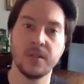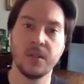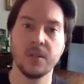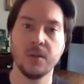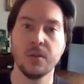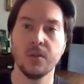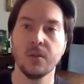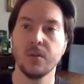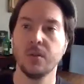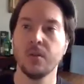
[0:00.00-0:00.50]

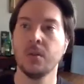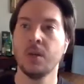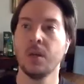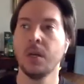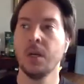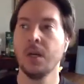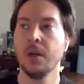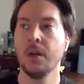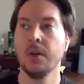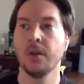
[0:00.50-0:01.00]
to
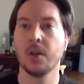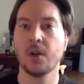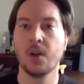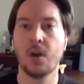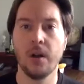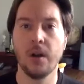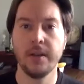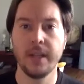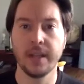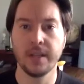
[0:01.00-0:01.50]
the
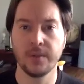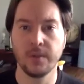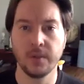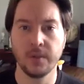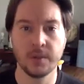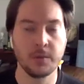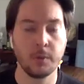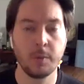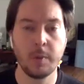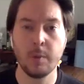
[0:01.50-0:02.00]
context for
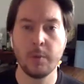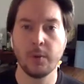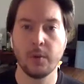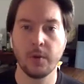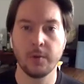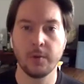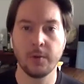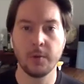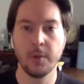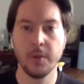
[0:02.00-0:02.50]
this, for people who
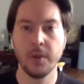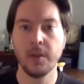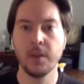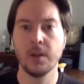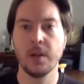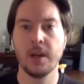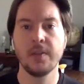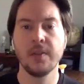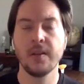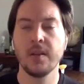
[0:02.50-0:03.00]
are
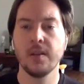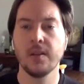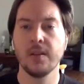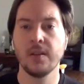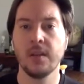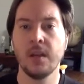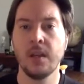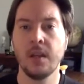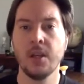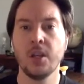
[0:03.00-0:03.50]
unfamiliar, I think,
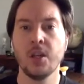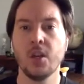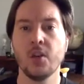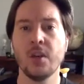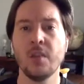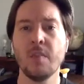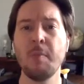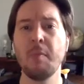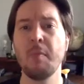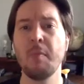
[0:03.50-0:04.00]

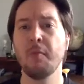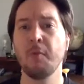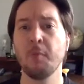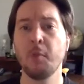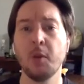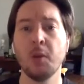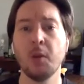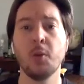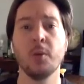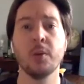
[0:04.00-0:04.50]
they might be
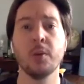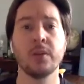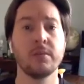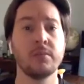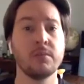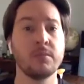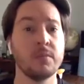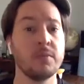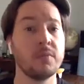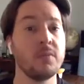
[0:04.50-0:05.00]
familiar with
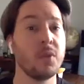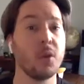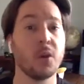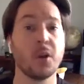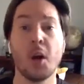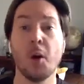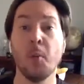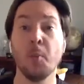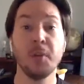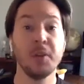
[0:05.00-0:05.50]
their
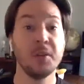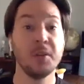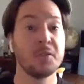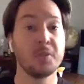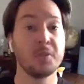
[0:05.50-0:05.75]
company's